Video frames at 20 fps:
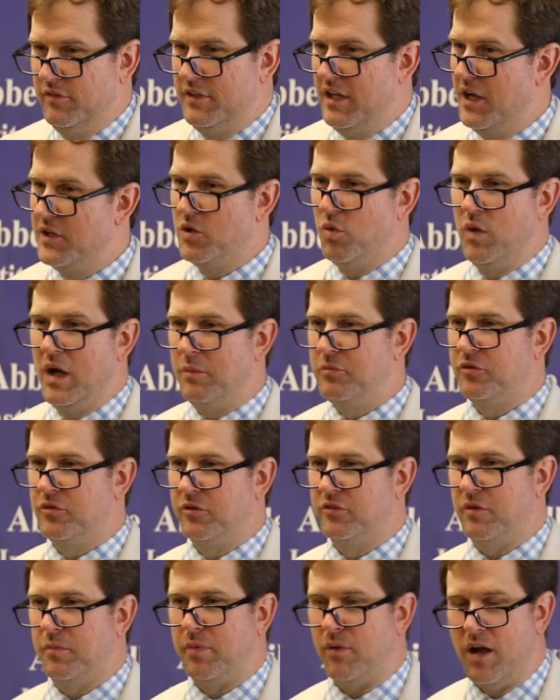Daniel
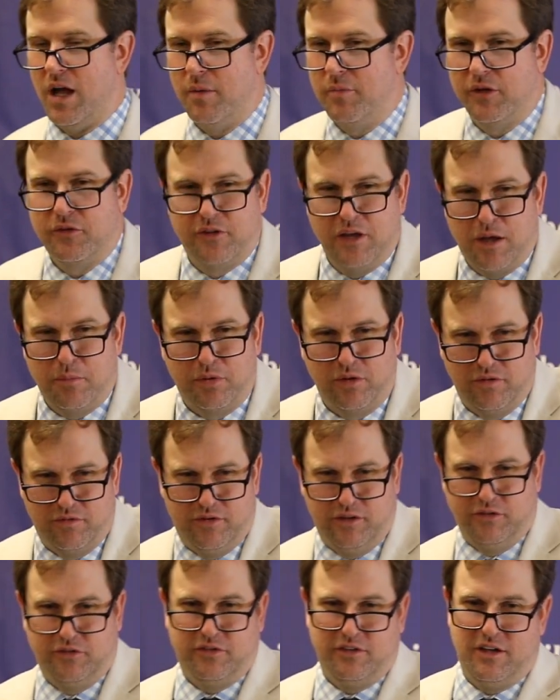Webster is a prime example
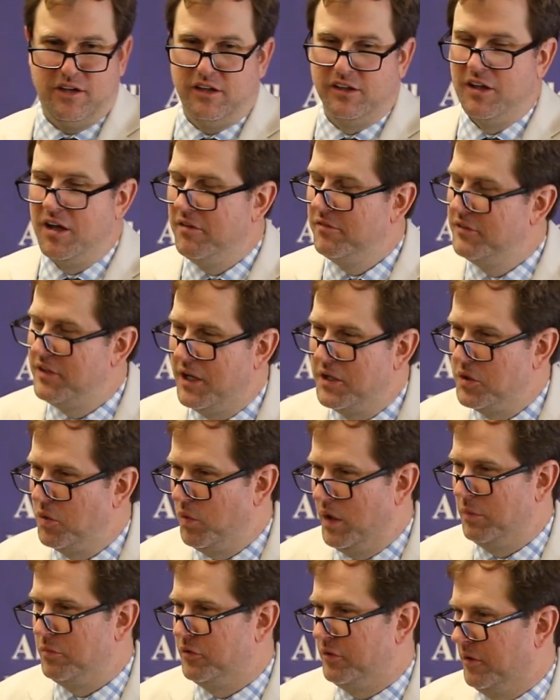of this. I love
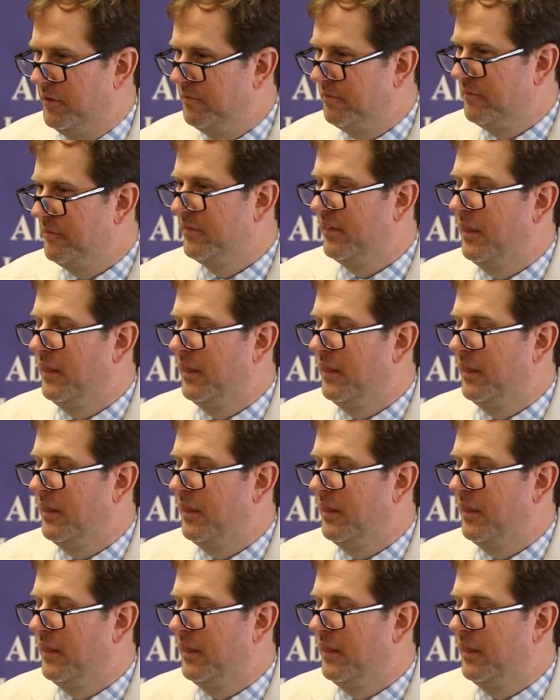Daniel Webster.